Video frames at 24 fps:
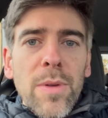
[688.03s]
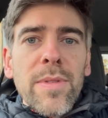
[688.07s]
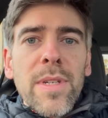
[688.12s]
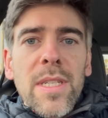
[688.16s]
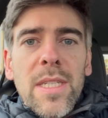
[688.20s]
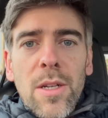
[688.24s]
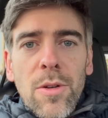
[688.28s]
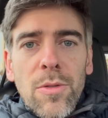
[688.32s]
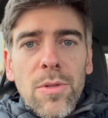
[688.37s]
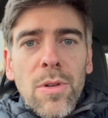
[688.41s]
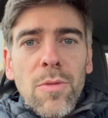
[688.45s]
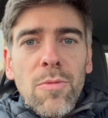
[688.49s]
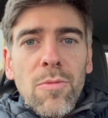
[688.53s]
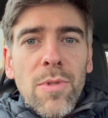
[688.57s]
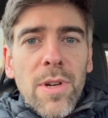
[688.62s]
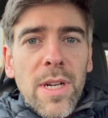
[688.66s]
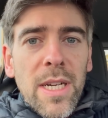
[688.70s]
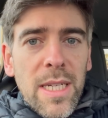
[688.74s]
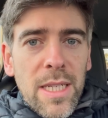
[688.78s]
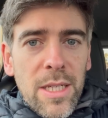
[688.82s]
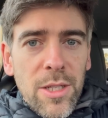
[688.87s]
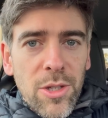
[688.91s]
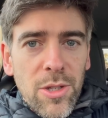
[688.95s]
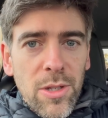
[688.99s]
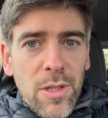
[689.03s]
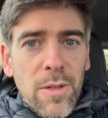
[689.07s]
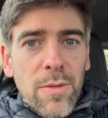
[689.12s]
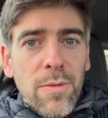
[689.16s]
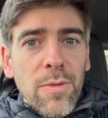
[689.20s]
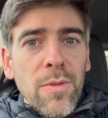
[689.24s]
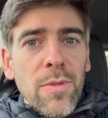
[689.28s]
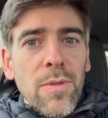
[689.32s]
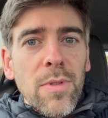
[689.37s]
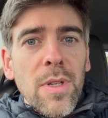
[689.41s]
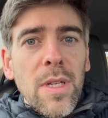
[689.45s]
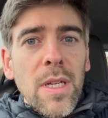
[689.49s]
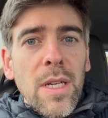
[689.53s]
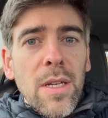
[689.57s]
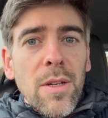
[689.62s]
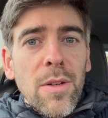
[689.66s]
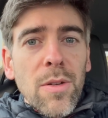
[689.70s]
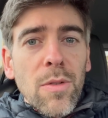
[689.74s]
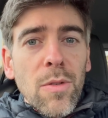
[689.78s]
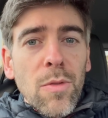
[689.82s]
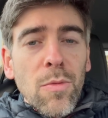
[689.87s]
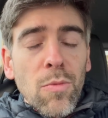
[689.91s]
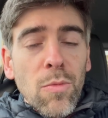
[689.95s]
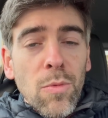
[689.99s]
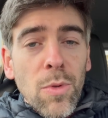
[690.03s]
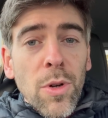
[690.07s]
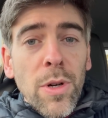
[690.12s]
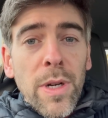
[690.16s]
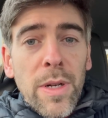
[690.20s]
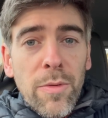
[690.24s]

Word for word: owner really should have got